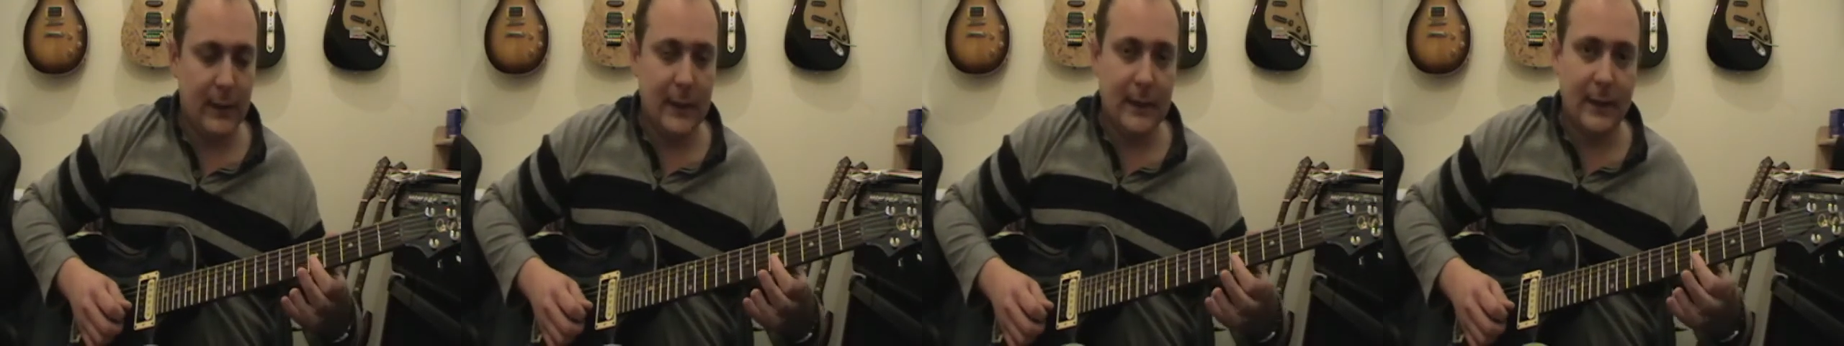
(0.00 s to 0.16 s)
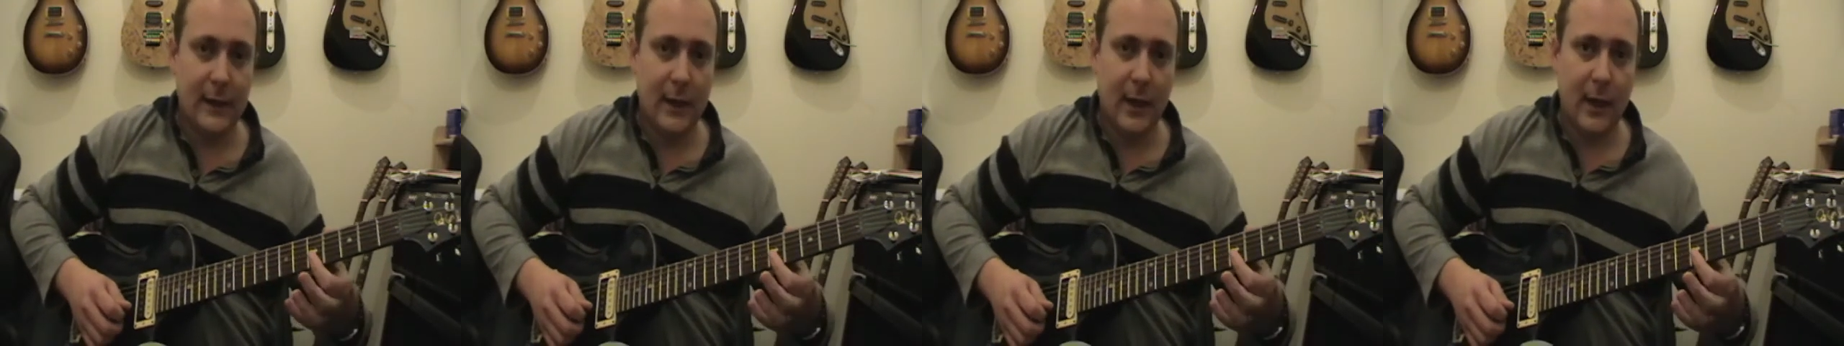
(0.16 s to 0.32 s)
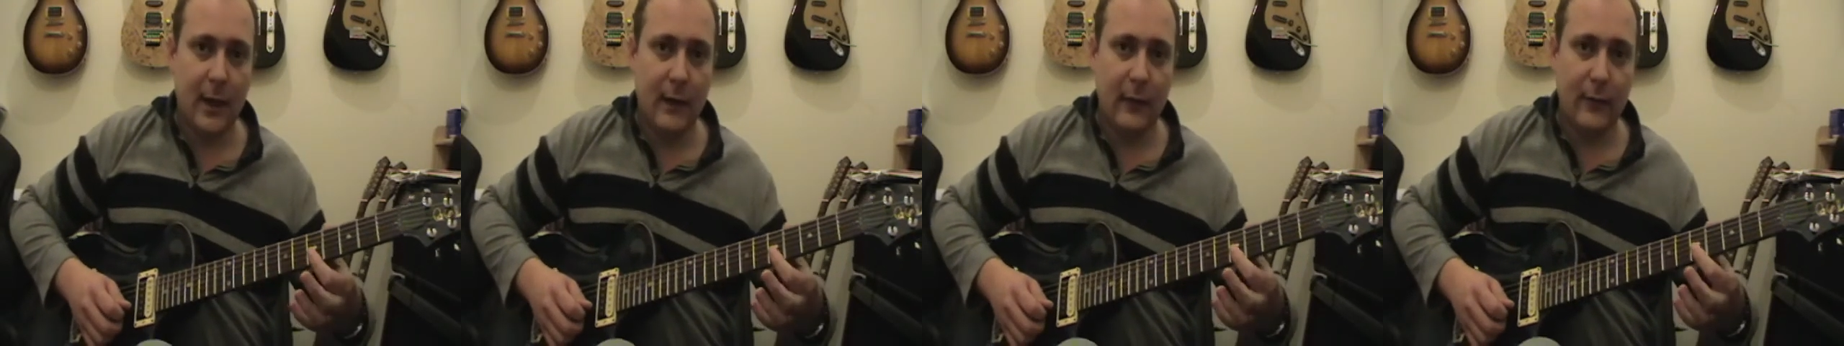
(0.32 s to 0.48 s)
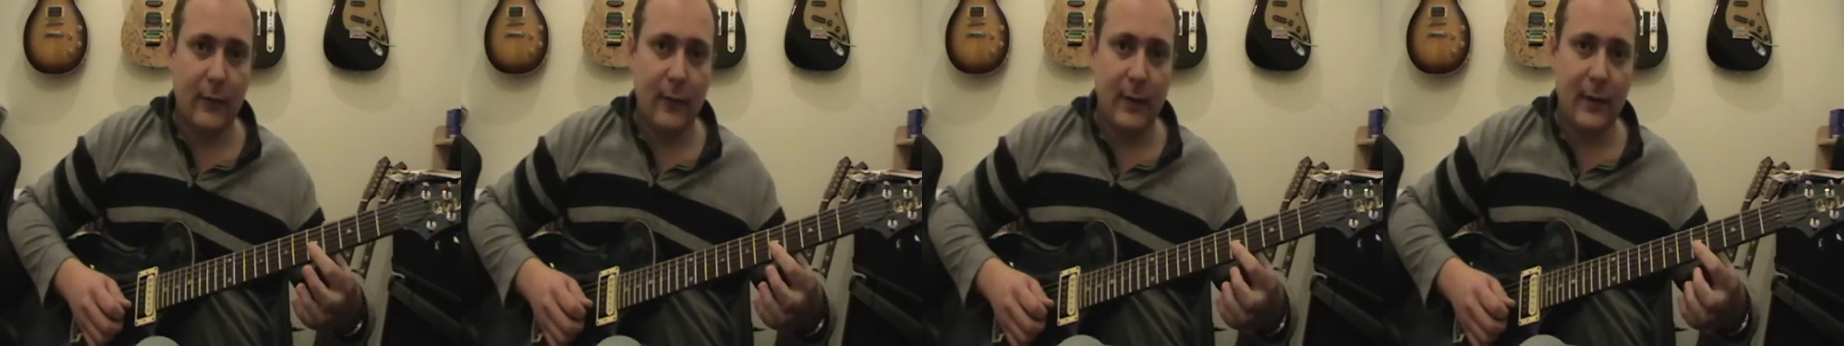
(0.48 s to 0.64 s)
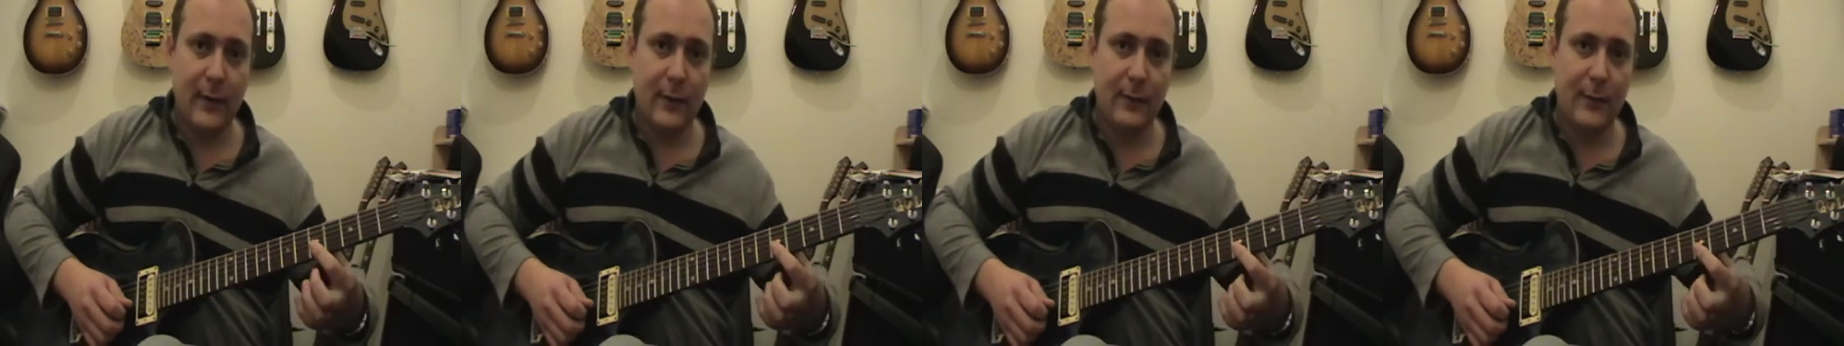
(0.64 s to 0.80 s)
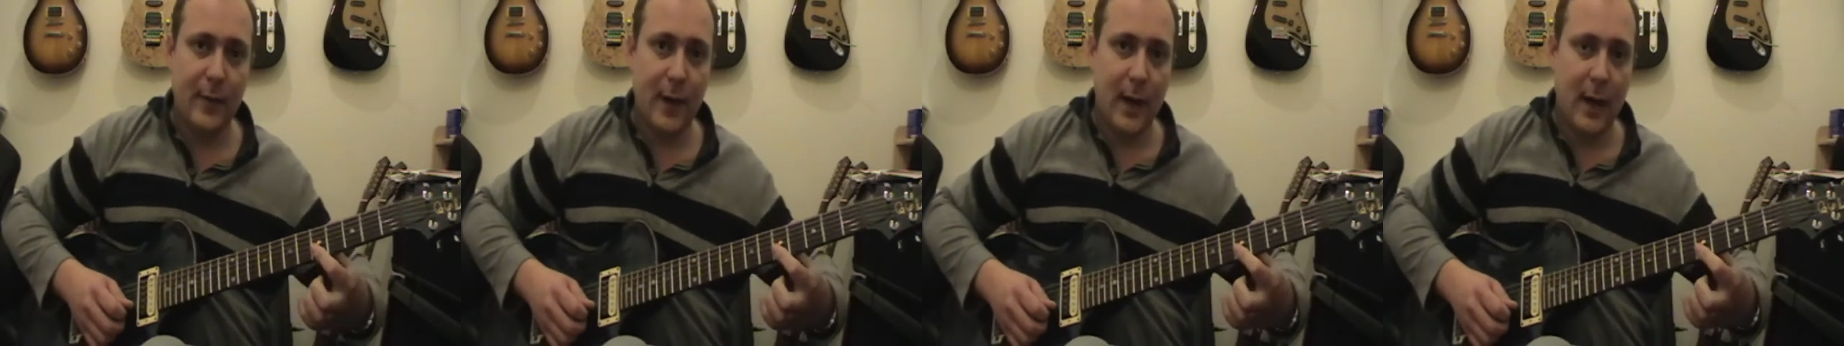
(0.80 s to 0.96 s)
start off with
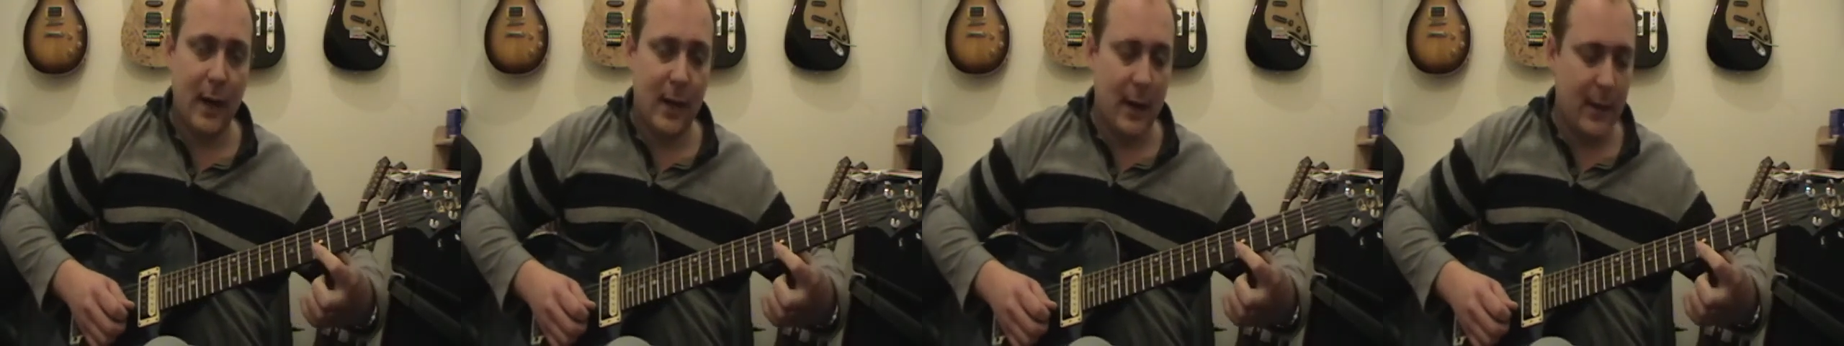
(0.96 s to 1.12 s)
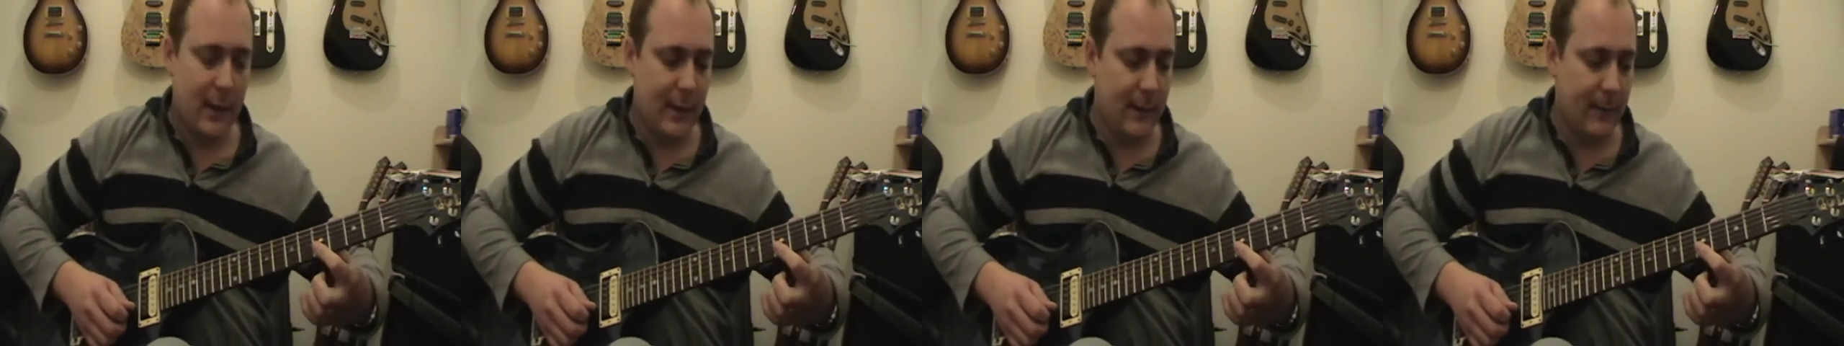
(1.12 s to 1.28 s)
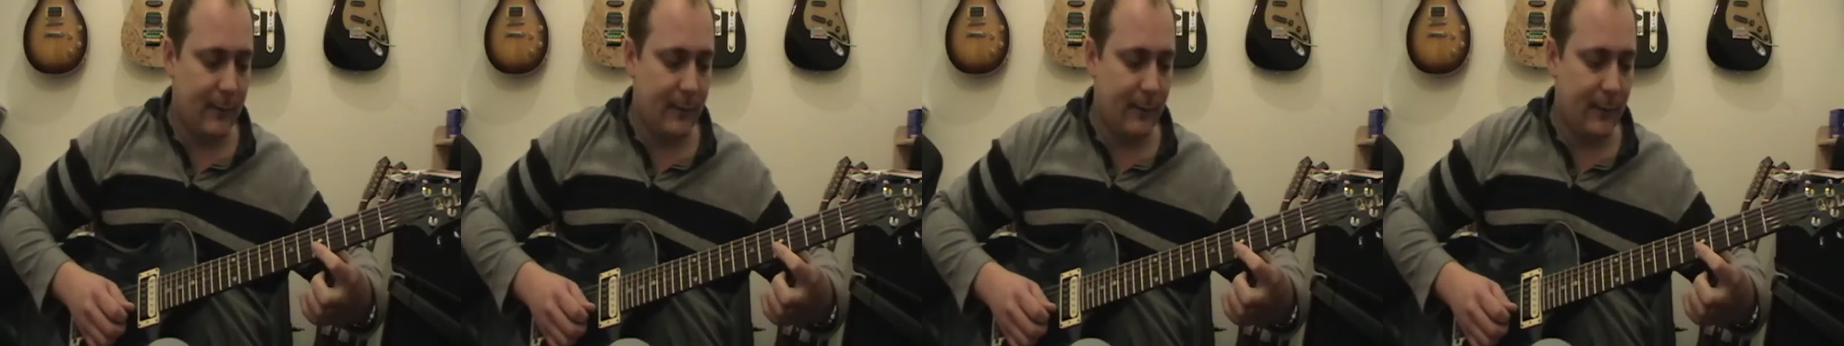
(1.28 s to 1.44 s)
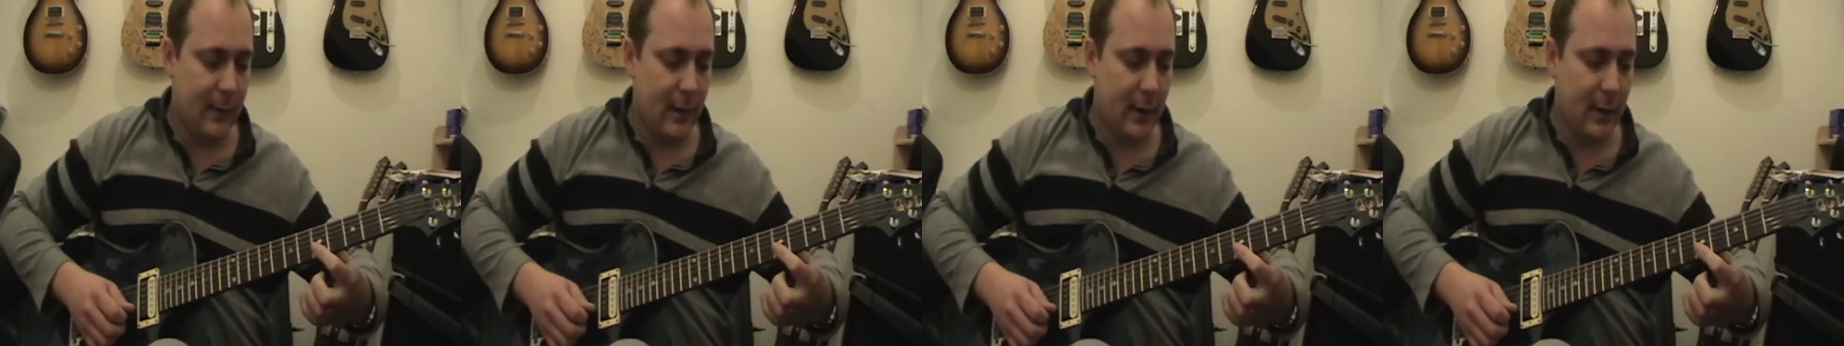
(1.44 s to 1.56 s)
a bar